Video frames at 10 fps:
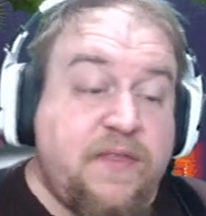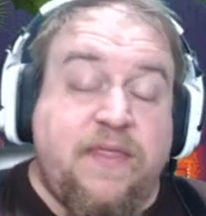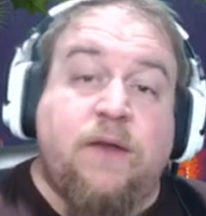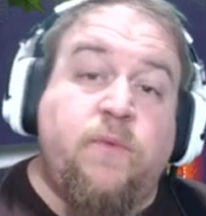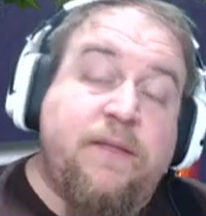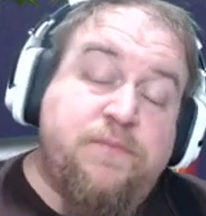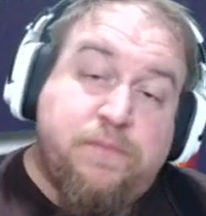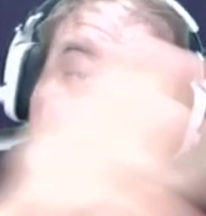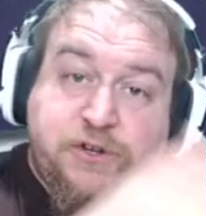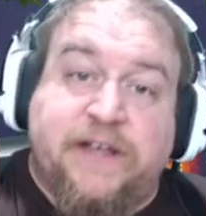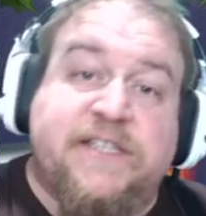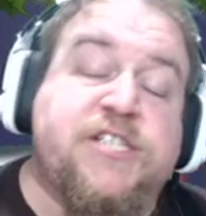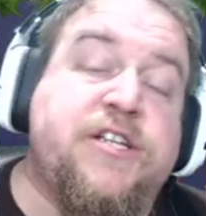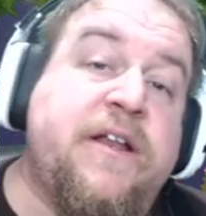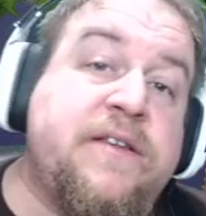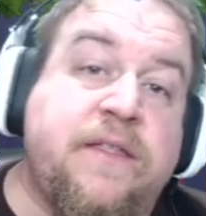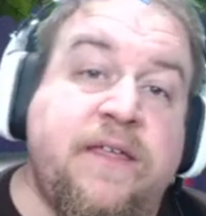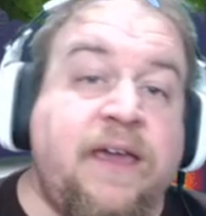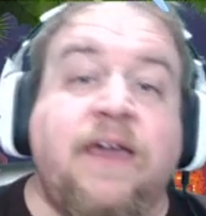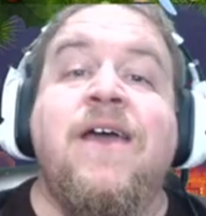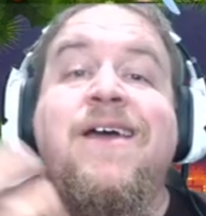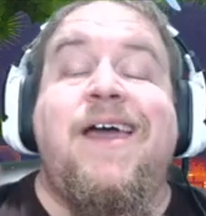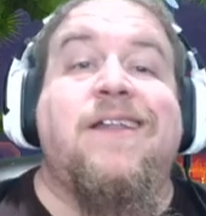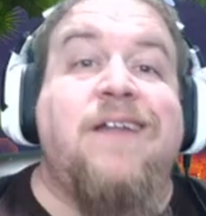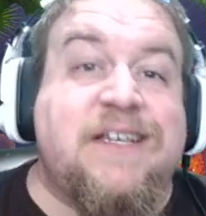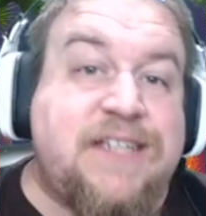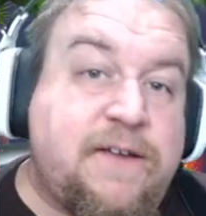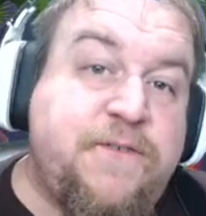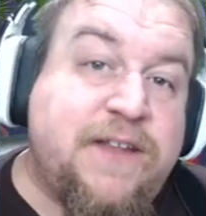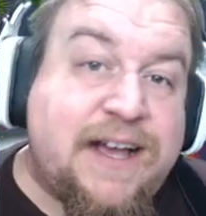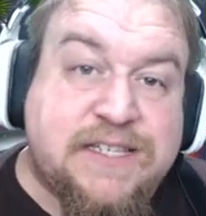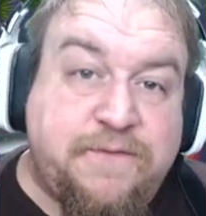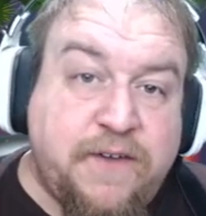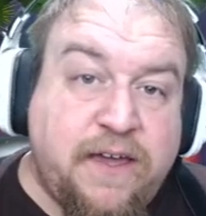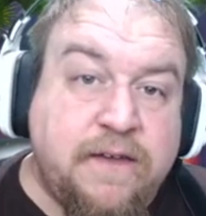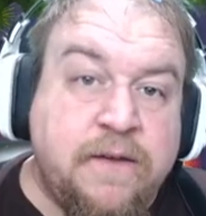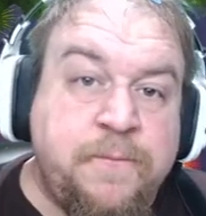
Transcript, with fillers: and then we transition into the agnostic philosophy,